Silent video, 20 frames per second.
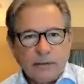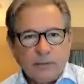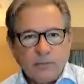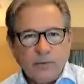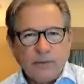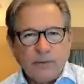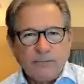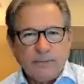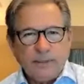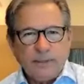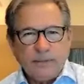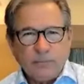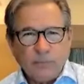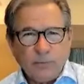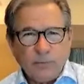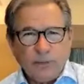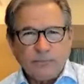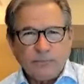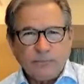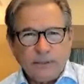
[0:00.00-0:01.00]
We
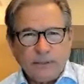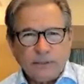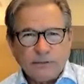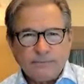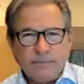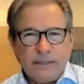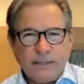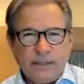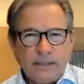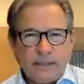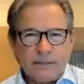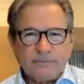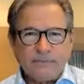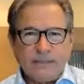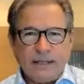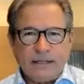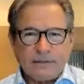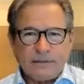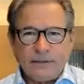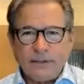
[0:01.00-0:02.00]
can be as big as
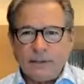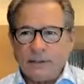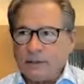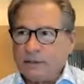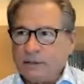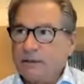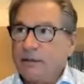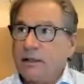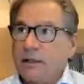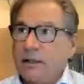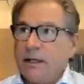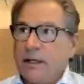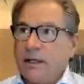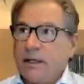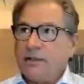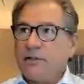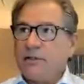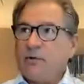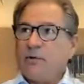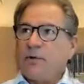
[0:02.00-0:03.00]
Mike Tuttle.
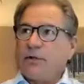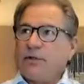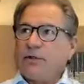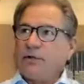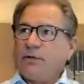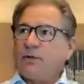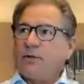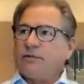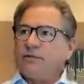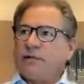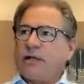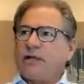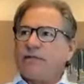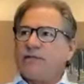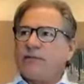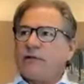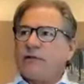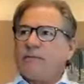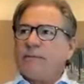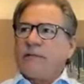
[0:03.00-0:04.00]
And you know what
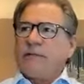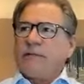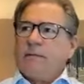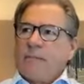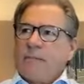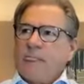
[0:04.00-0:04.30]
John told me?